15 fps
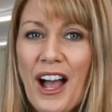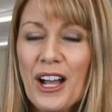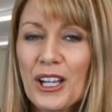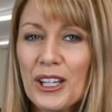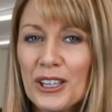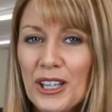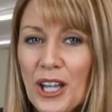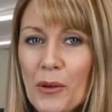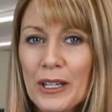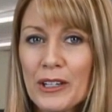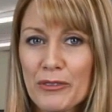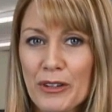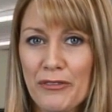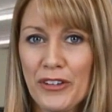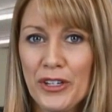a glowing
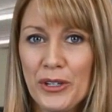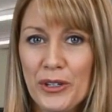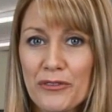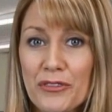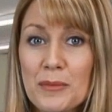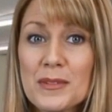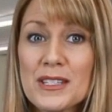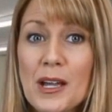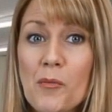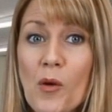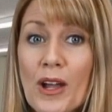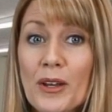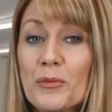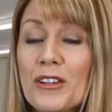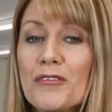review from
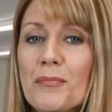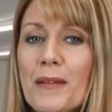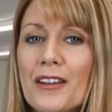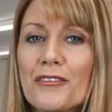someone we've made